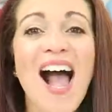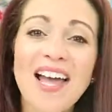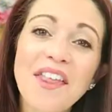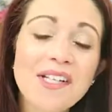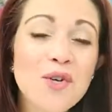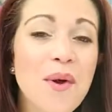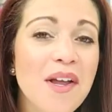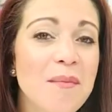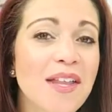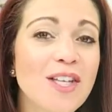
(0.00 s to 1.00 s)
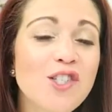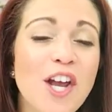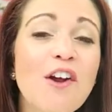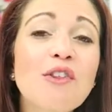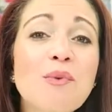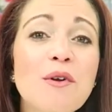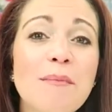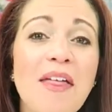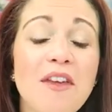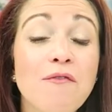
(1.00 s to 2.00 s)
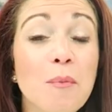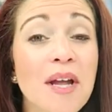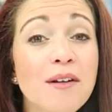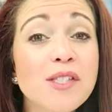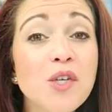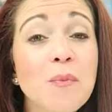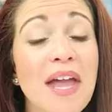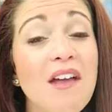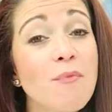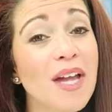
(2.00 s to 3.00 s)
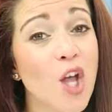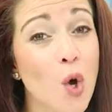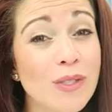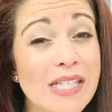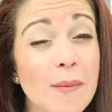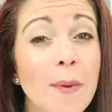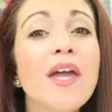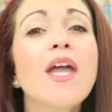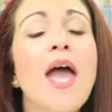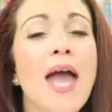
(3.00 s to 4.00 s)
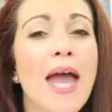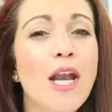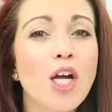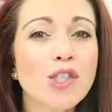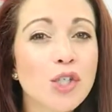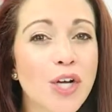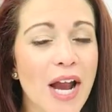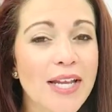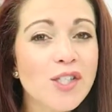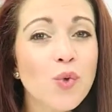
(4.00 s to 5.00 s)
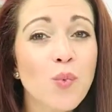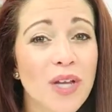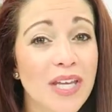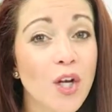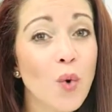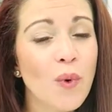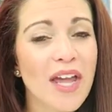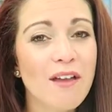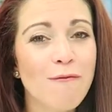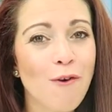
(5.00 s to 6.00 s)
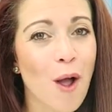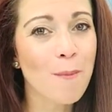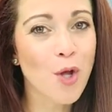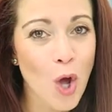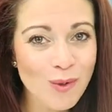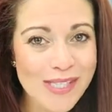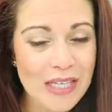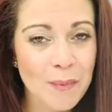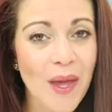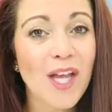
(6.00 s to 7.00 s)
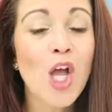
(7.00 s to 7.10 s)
I like to recommend the chair in the room method for parents who may have been co-sleeping and are trying to wean away from co-sleeping.